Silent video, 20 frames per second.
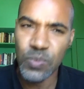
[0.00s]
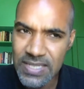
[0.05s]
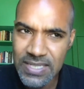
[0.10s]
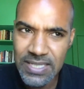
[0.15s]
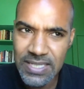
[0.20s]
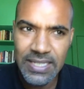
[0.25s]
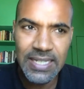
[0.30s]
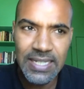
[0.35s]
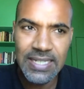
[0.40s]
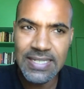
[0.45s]
we
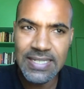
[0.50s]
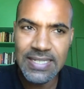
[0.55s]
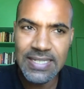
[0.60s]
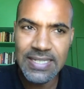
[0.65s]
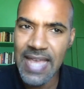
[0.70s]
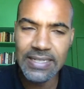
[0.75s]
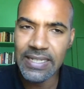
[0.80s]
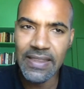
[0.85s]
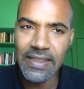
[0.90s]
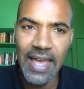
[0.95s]
see
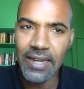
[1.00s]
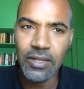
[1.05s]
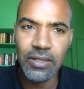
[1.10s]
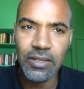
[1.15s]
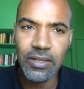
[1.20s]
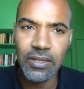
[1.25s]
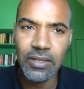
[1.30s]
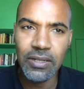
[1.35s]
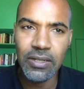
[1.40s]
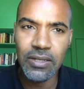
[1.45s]
exactly that
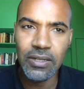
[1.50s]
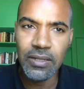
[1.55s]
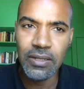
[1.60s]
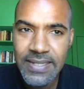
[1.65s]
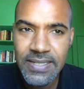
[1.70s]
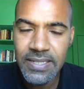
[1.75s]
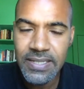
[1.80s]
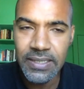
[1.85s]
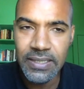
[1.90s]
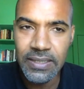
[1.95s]

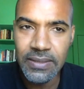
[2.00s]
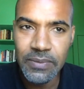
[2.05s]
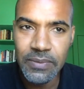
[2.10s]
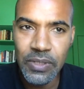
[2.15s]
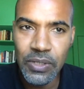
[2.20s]
complexity,